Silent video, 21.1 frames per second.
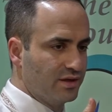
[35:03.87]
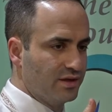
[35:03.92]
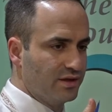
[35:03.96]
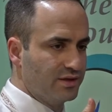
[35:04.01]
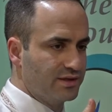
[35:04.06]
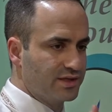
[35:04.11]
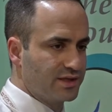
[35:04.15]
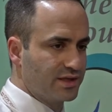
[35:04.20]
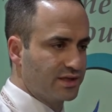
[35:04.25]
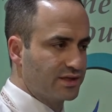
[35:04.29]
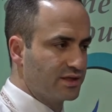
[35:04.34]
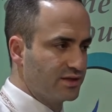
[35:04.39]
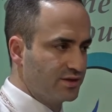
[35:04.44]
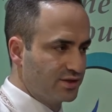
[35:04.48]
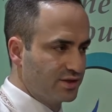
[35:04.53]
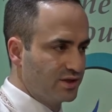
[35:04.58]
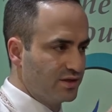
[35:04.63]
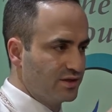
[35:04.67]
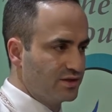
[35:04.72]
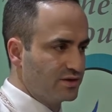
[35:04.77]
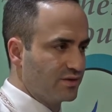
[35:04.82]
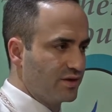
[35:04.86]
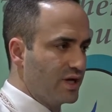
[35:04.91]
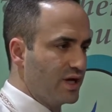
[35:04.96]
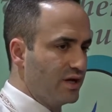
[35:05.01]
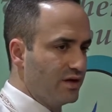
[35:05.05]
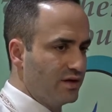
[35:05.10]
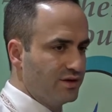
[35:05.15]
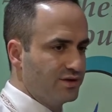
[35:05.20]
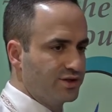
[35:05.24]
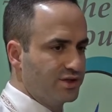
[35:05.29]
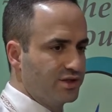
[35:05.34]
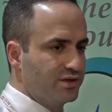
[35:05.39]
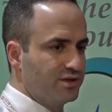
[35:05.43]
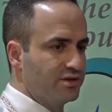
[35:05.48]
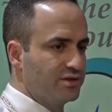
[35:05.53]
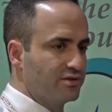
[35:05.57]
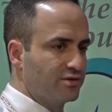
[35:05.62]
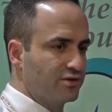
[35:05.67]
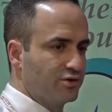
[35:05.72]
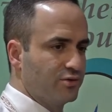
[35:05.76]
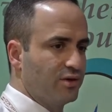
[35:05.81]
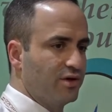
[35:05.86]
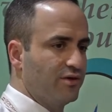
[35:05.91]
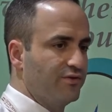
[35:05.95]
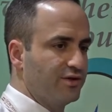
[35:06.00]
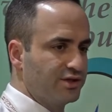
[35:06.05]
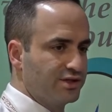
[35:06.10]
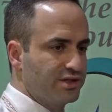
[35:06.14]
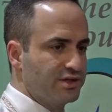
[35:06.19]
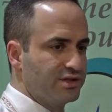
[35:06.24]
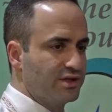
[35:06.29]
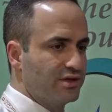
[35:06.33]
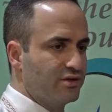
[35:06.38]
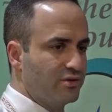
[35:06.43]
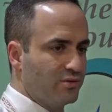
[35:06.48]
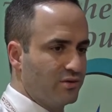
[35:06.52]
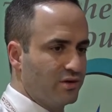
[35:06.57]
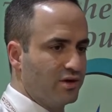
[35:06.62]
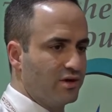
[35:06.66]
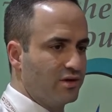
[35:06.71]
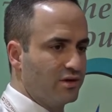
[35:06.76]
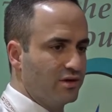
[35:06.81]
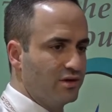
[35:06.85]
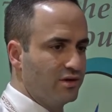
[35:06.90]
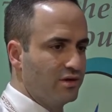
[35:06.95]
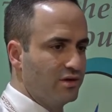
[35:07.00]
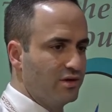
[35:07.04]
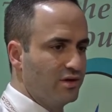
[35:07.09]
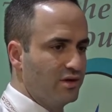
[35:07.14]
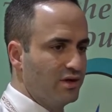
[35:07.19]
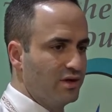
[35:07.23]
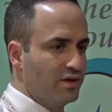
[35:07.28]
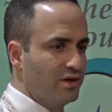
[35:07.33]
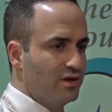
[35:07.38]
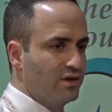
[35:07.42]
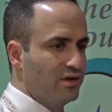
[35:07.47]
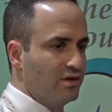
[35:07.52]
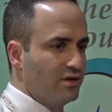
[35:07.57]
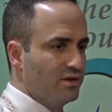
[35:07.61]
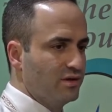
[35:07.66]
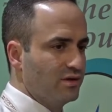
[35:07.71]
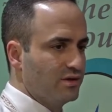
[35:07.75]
exactly 6 inches or 8 inches or 12 inches in the wall.